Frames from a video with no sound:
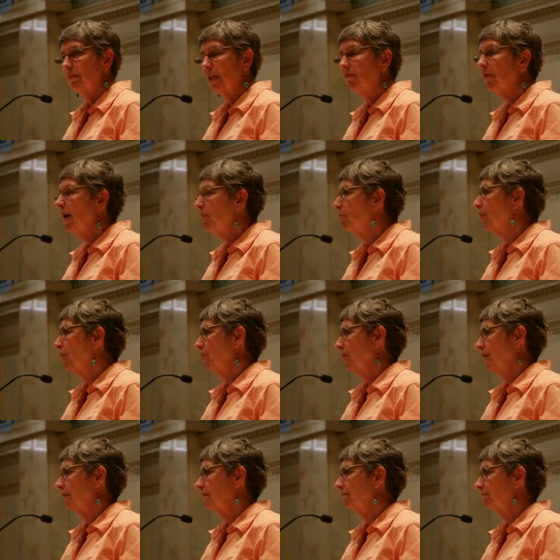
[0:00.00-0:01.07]
If I'm
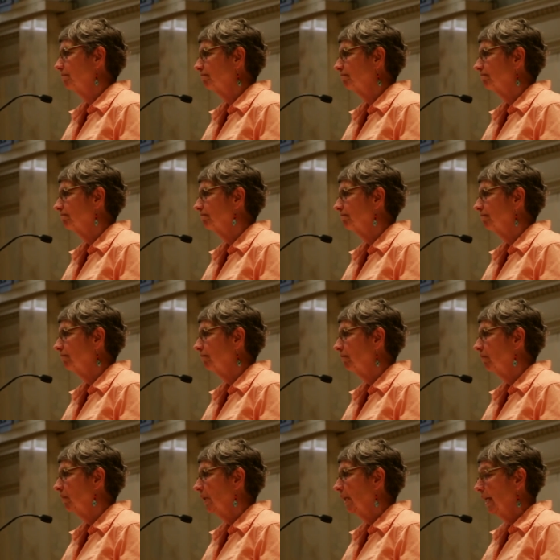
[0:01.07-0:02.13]
broken,
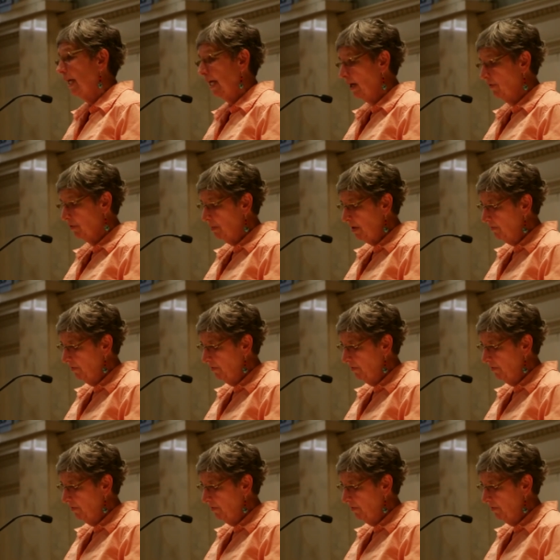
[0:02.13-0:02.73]
can I ever be